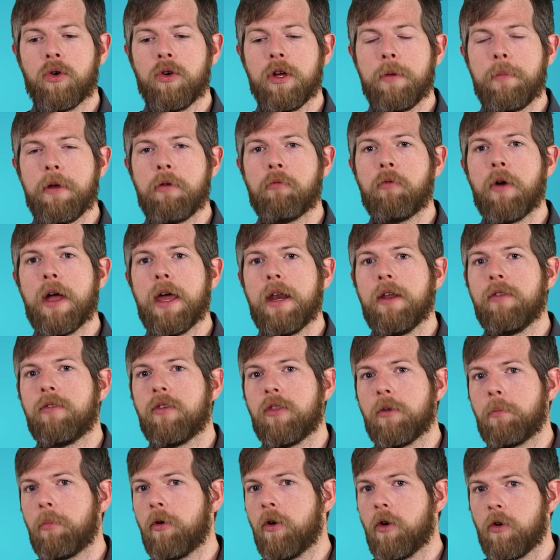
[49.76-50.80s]
only be read
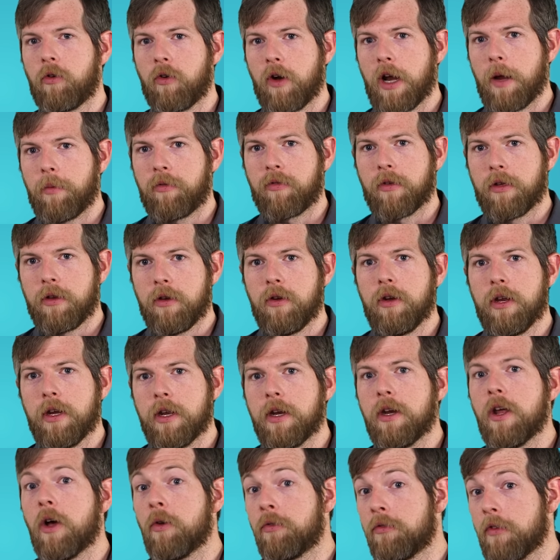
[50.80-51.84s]
into the programs that you need
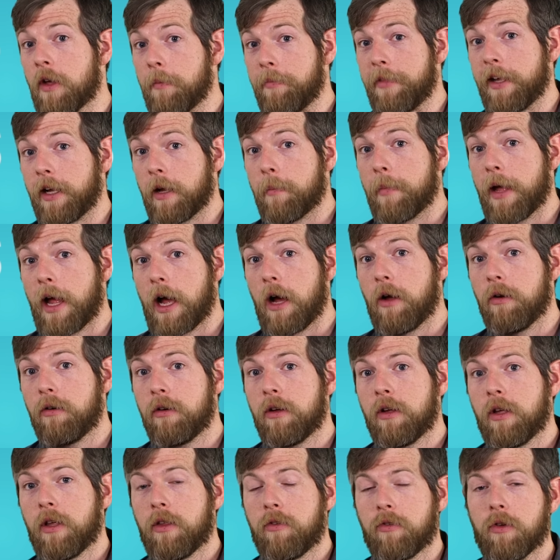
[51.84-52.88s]
to know something about.
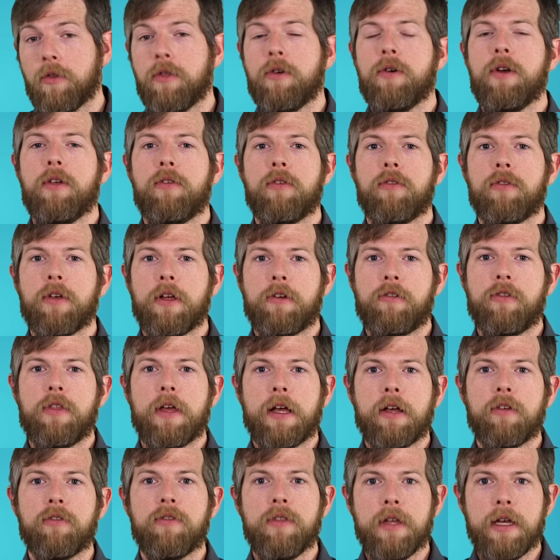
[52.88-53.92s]
So there is a such
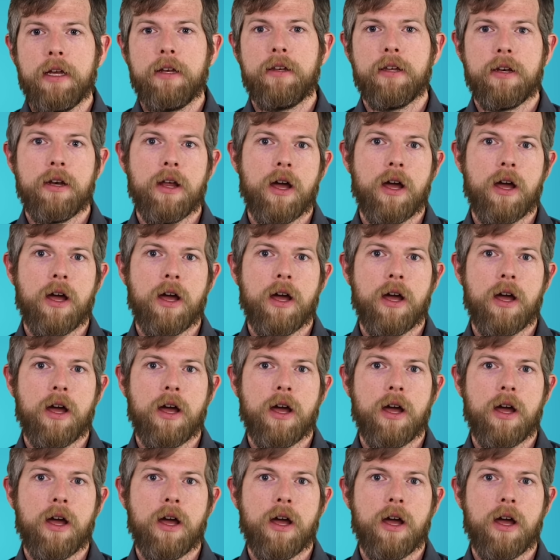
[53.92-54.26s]
thing as need to